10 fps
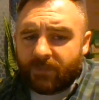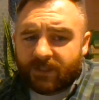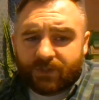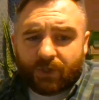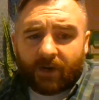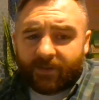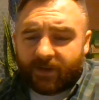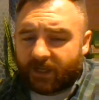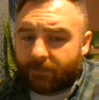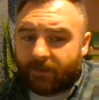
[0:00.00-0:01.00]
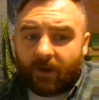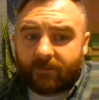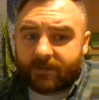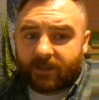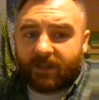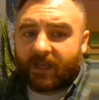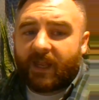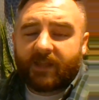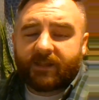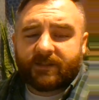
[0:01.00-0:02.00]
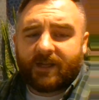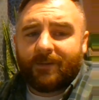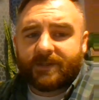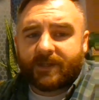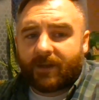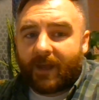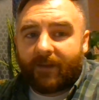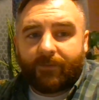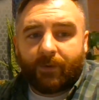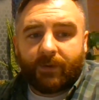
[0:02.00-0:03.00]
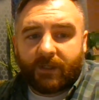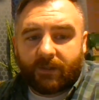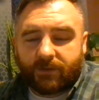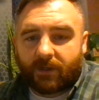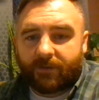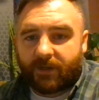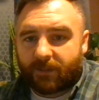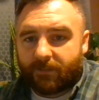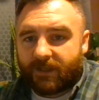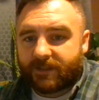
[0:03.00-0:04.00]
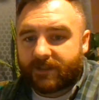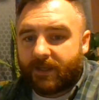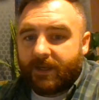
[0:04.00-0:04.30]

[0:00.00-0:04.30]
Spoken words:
is Jonathan Hickman, obviously. Like at the time, I was like, I have no idea who Jonathan Hickman is.